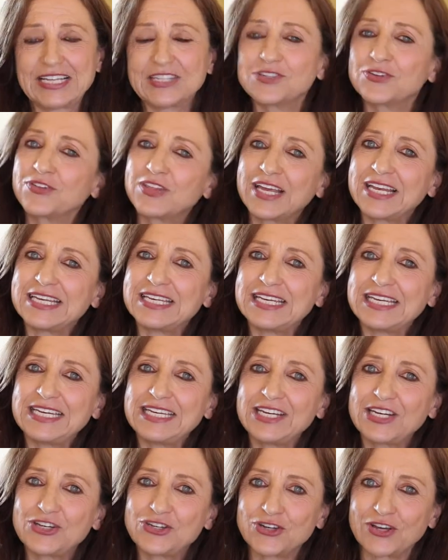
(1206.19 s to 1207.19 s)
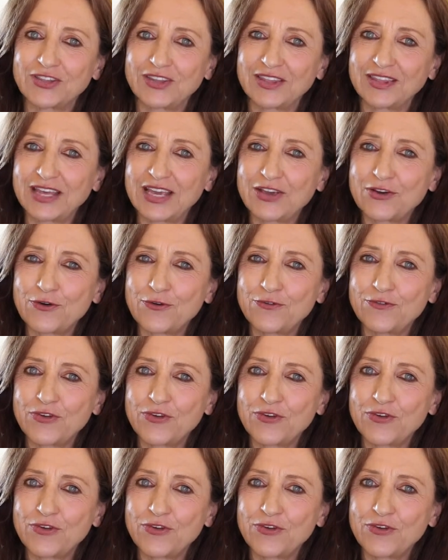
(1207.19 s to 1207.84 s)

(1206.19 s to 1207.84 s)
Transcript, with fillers: So they need each other. They go